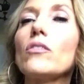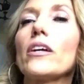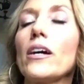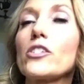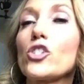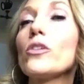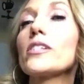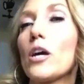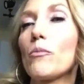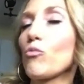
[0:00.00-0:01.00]
students
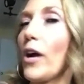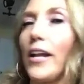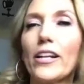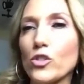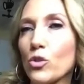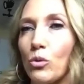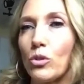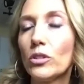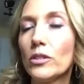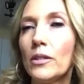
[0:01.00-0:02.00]
come right out of
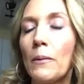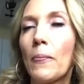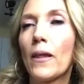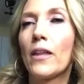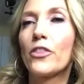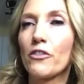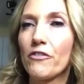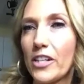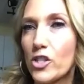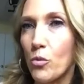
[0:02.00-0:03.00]
school, their
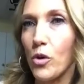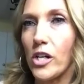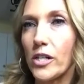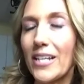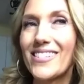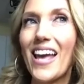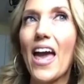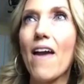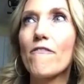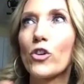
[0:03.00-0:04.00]
finish work is
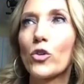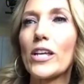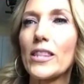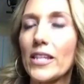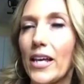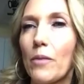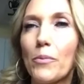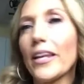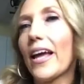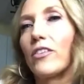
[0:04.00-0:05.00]
everything, but
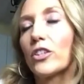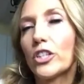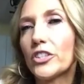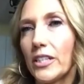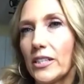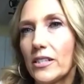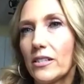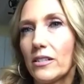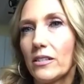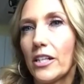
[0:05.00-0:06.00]
they haven't learned
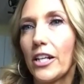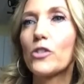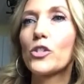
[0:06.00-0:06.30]
it. So